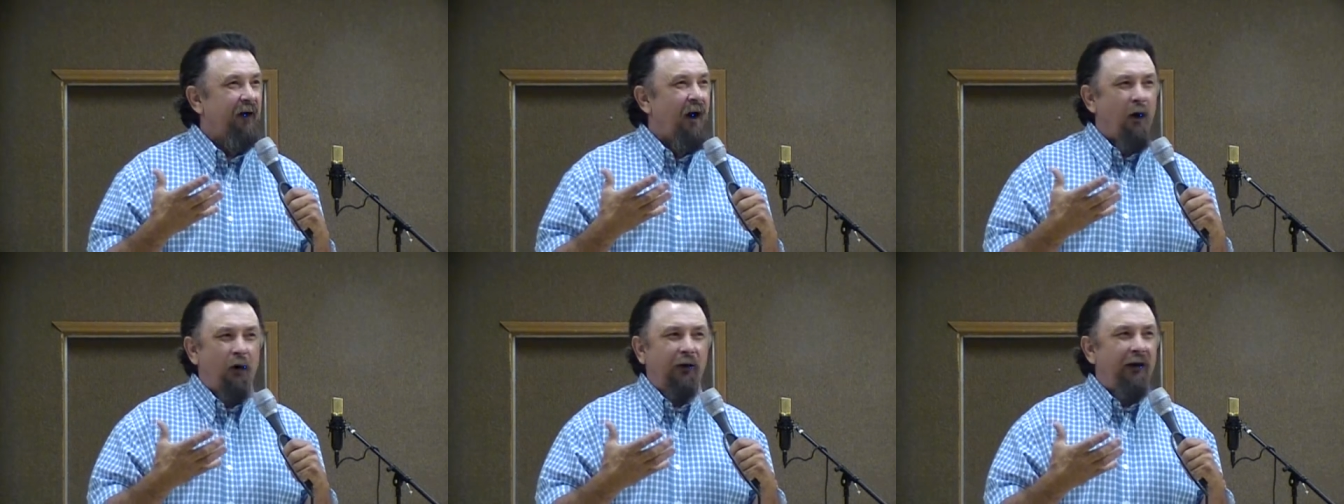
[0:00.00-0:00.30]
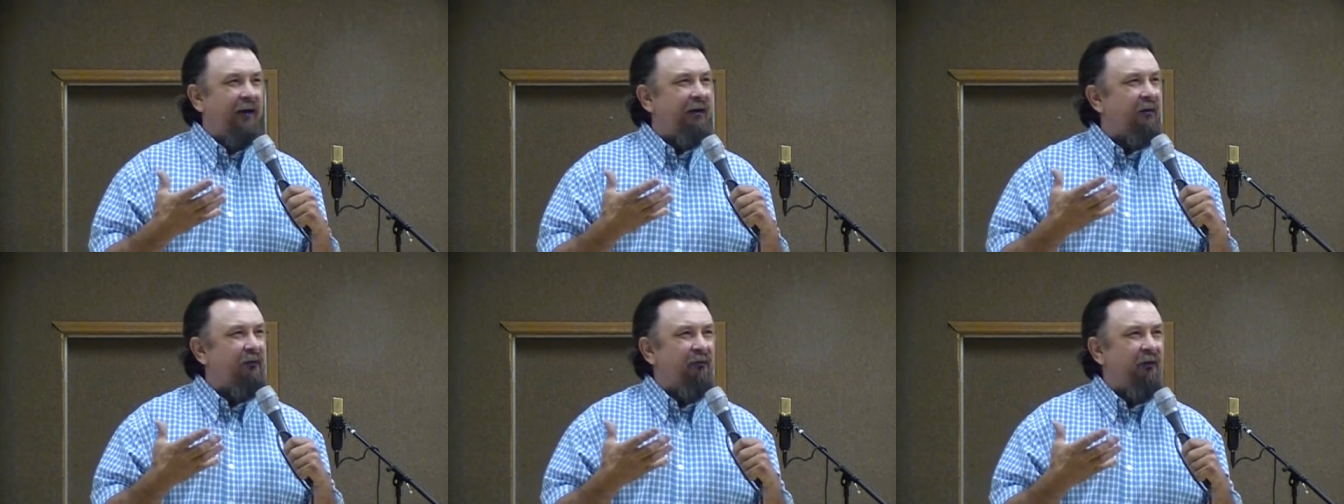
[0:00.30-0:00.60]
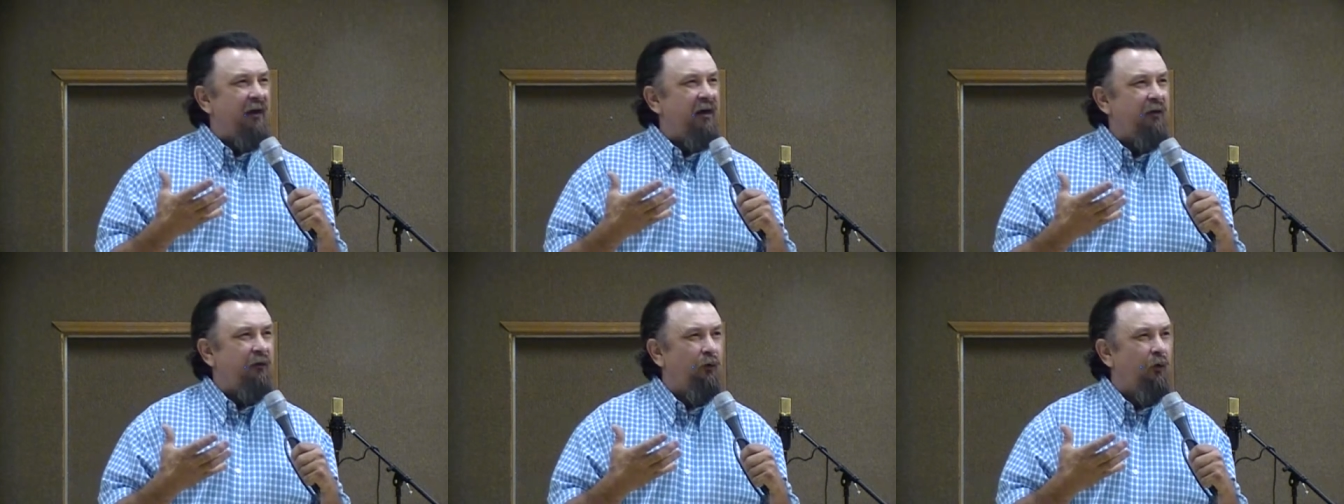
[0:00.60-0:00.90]
all I could
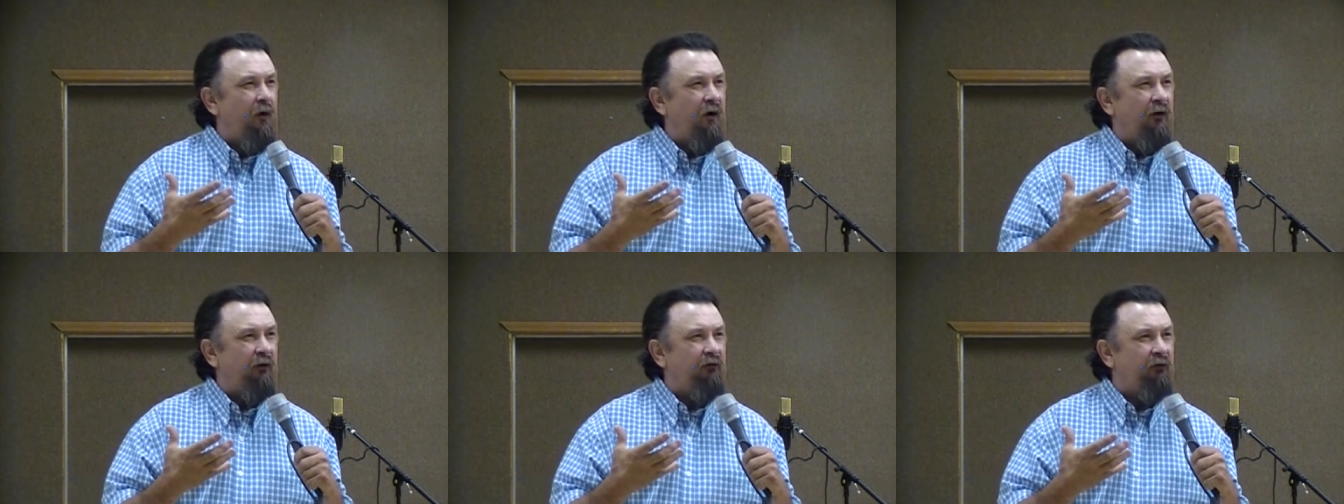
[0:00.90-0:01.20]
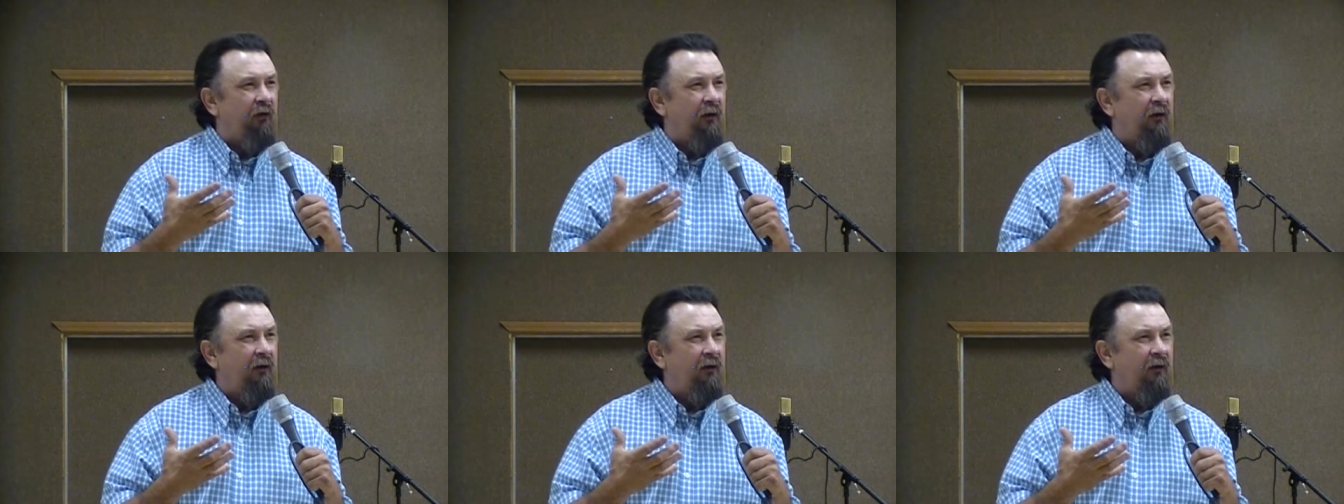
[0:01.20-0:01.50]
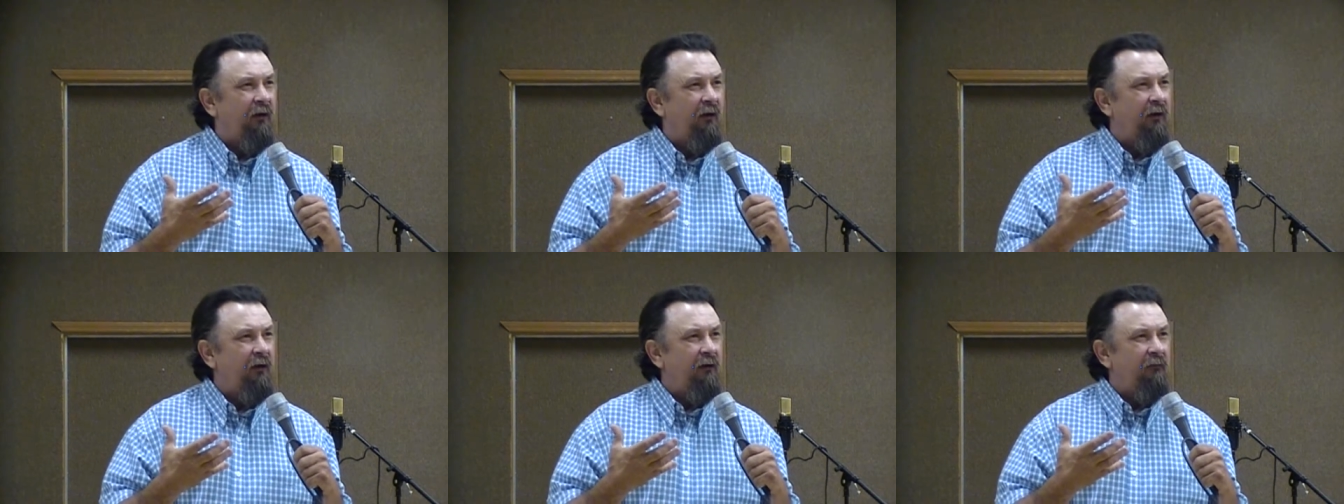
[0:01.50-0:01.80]
think was,
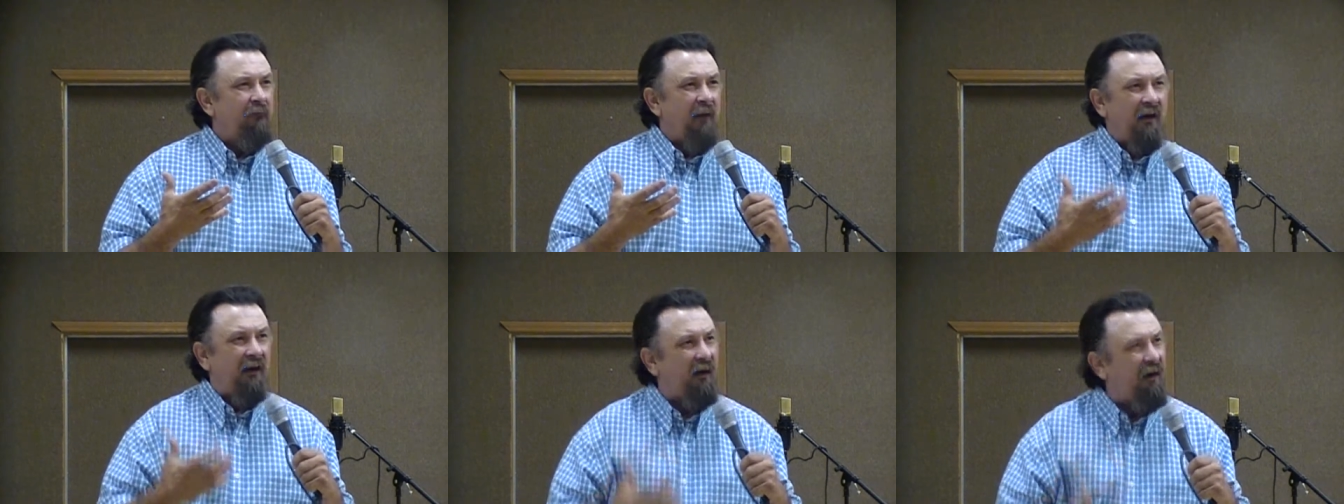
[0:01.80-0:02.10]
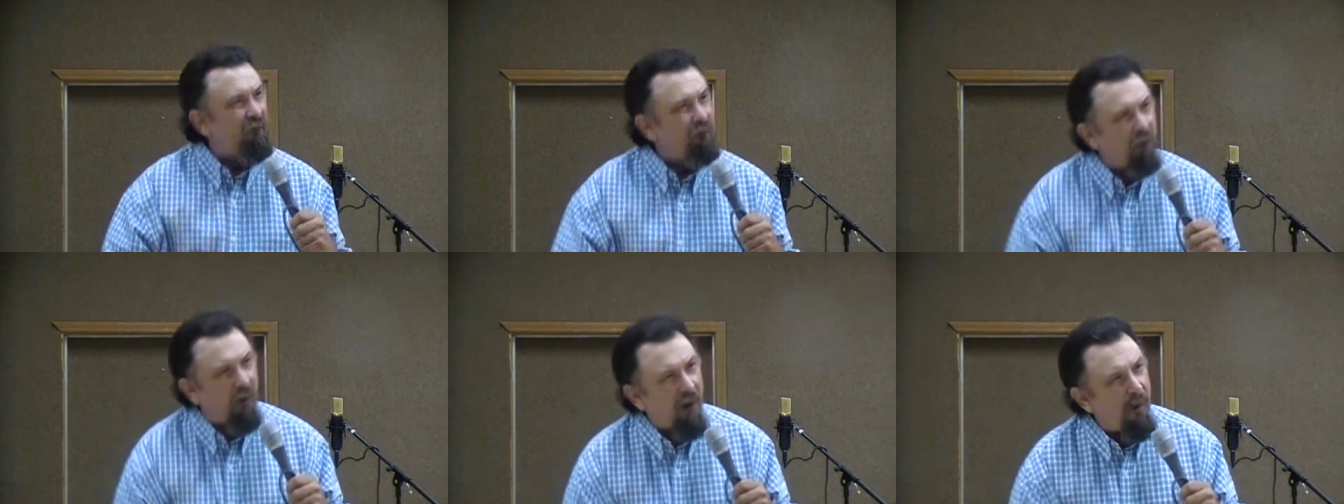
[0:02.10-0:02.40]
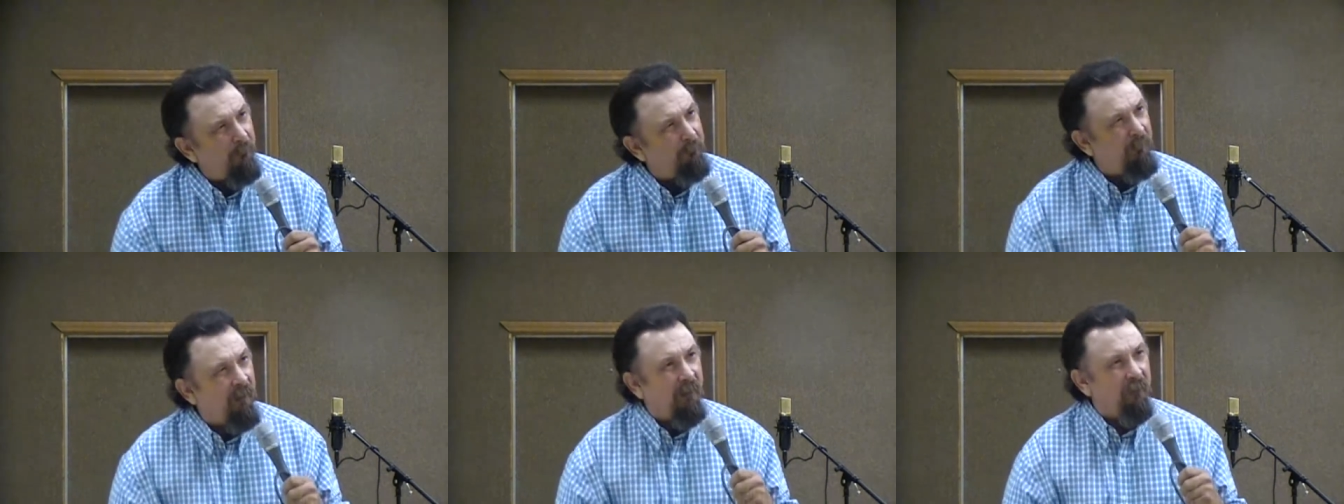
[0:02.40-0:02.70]
man, I
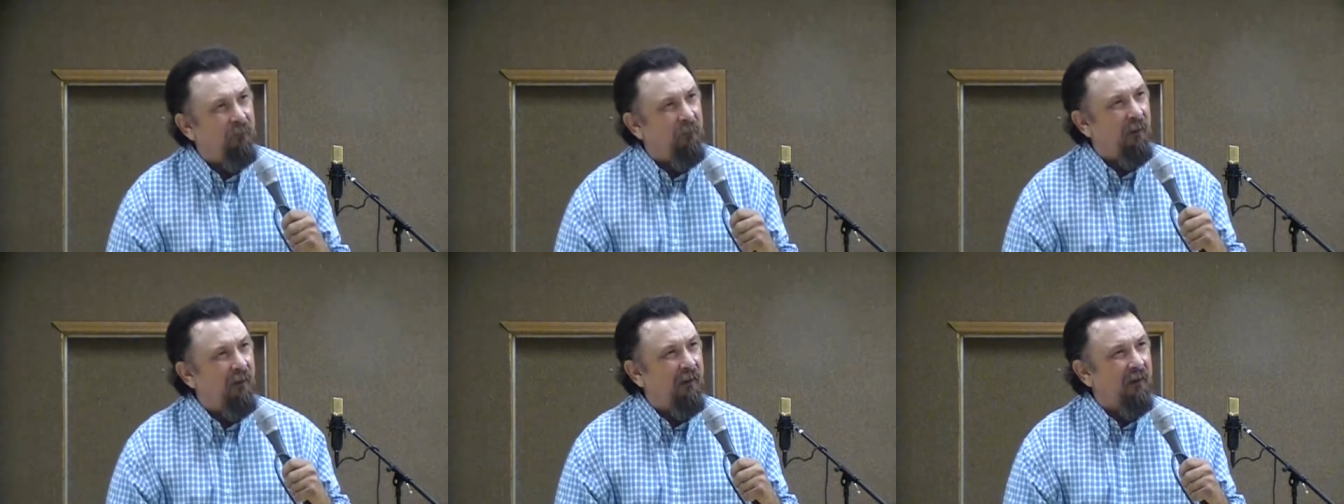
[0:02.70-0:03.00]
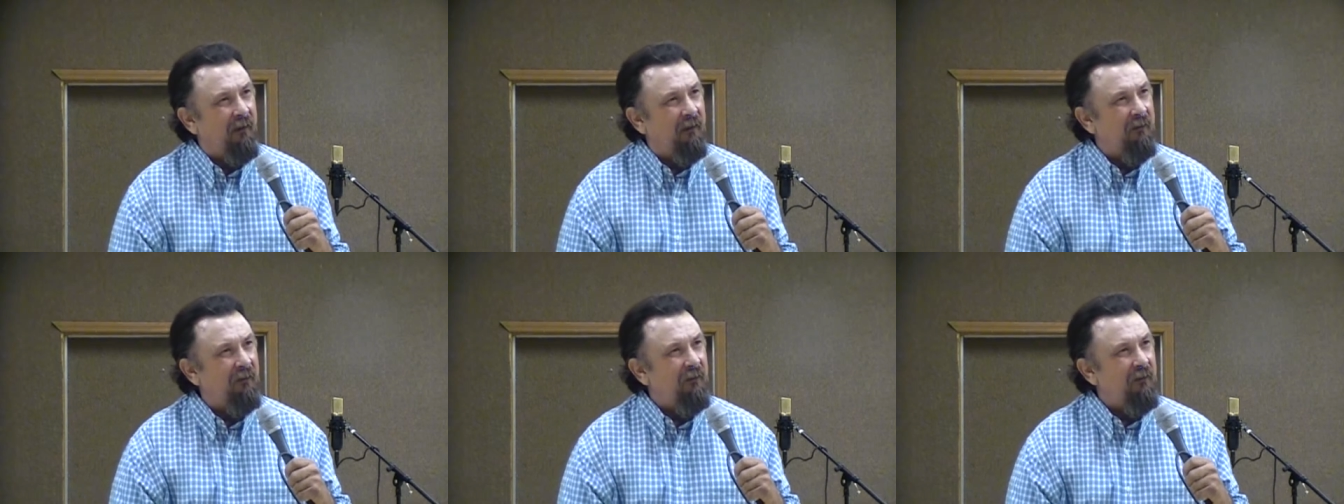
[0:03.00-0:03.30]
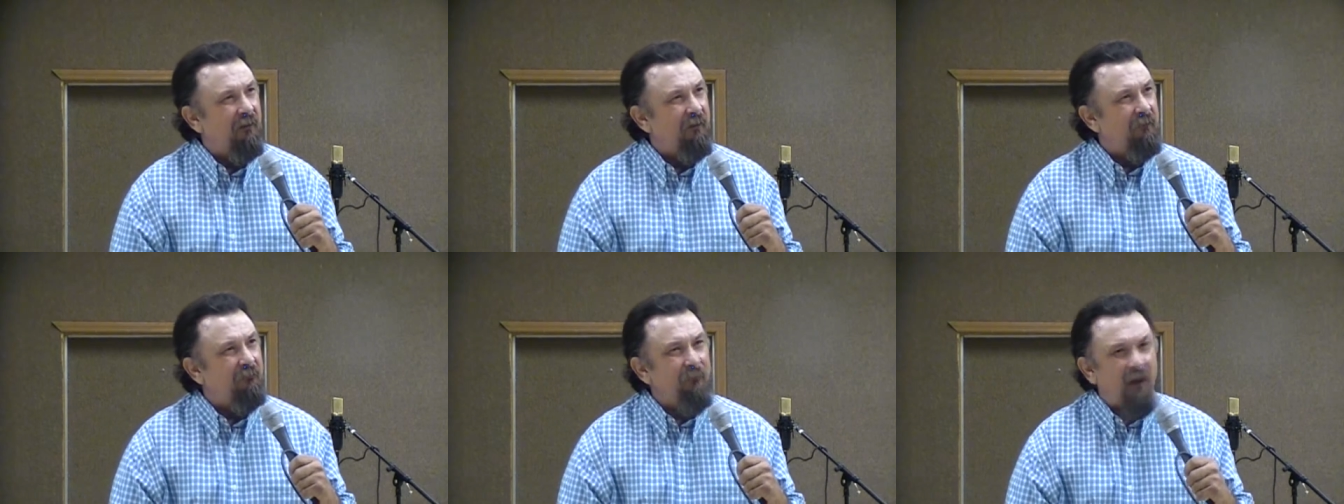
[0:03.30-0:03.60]
dropped that
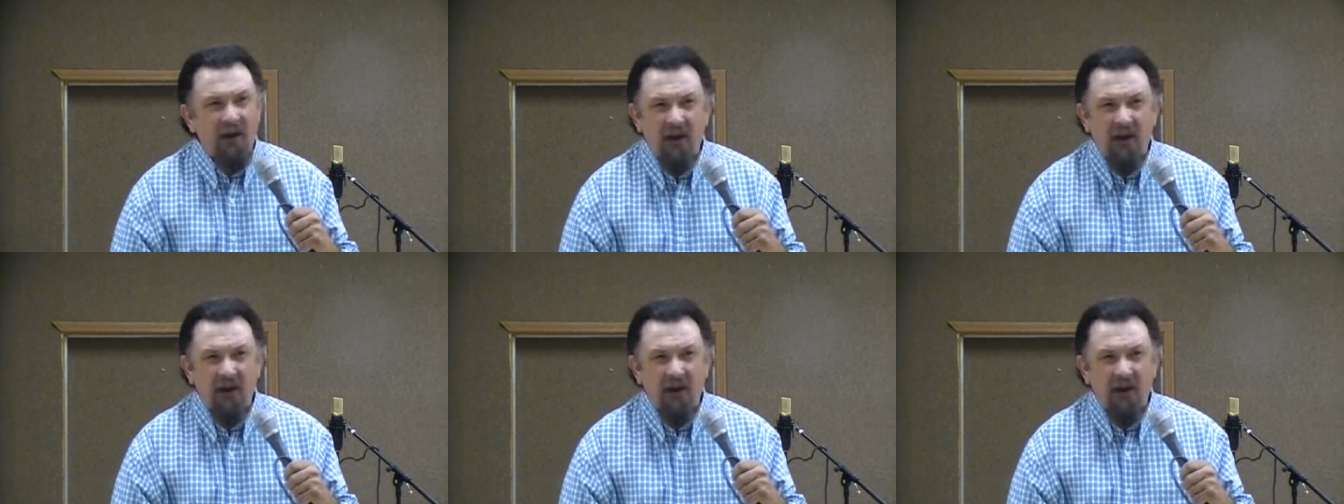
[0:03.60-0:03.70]
thing.